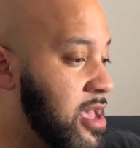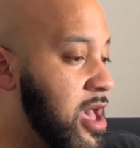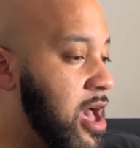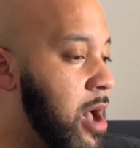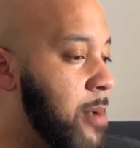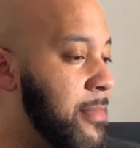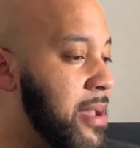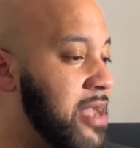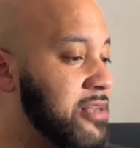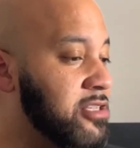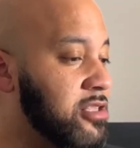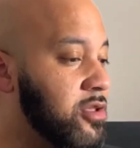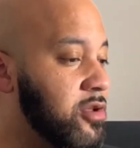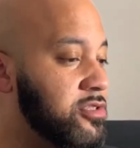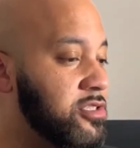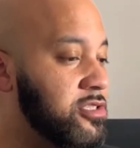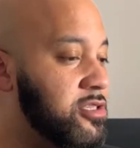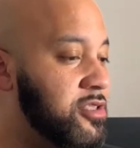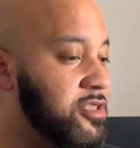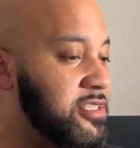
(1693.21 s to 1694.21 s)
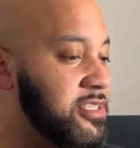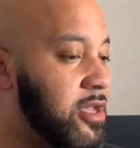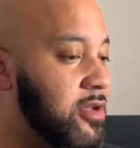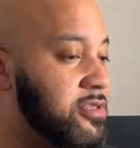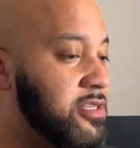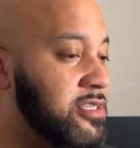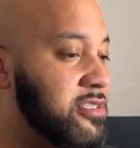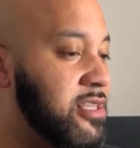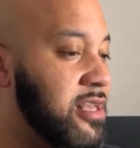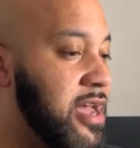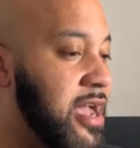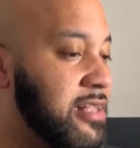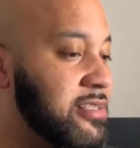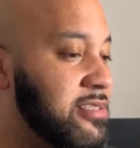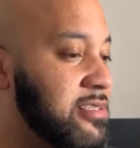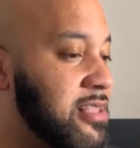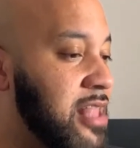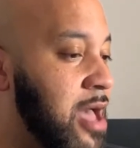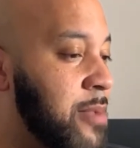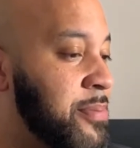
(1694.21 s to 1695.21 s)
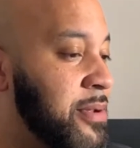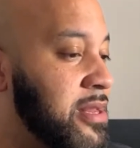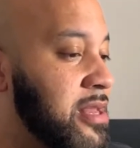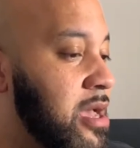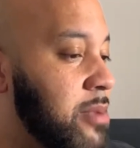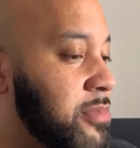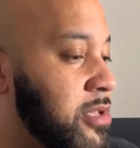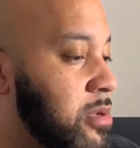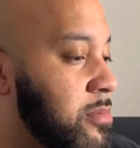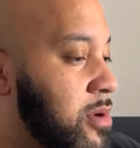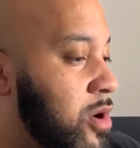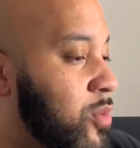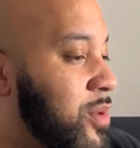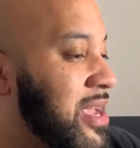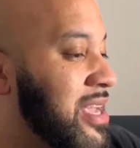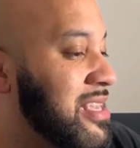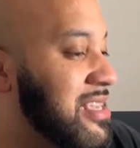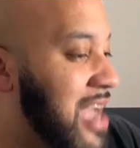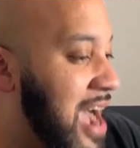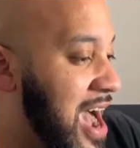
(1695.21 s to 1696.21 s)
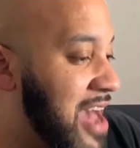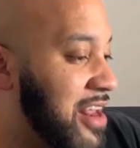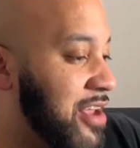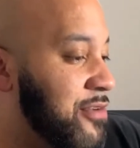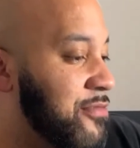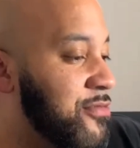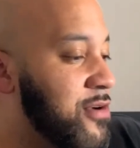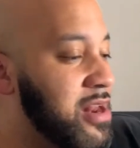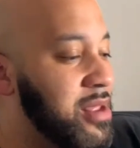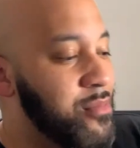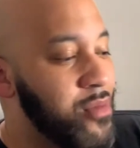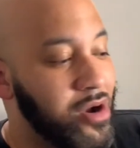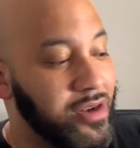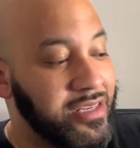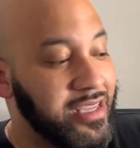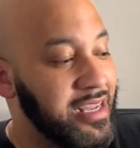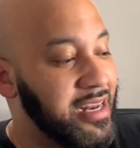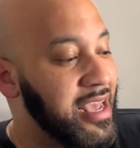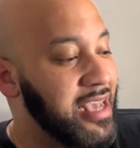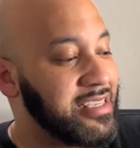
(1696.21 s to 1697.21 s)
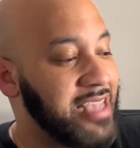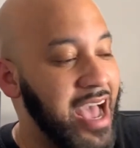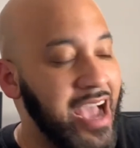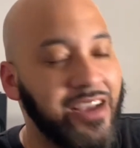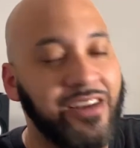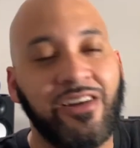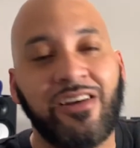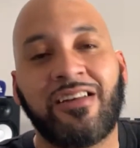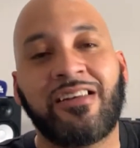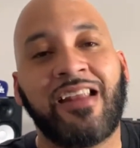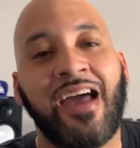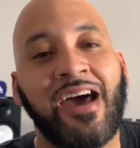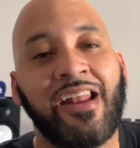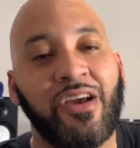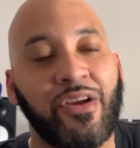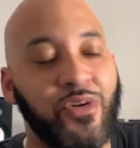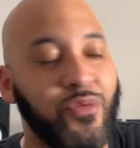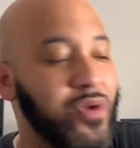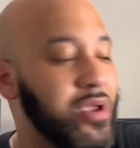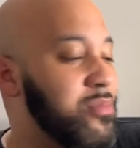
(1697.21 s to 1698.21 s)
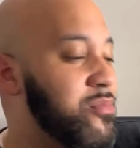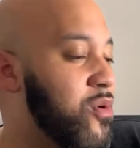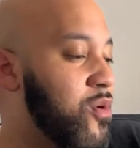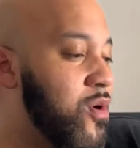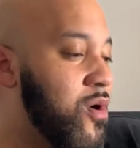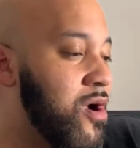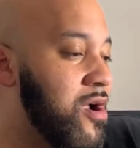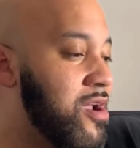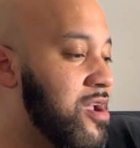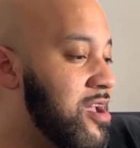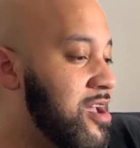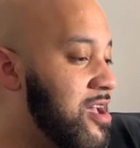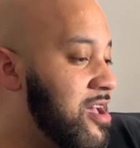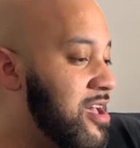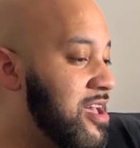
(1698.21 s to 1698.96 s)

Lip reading: Imagine losing to the Celtics tonight. Sloppy W, but we got it. Freddie Martinez. I could not agree more.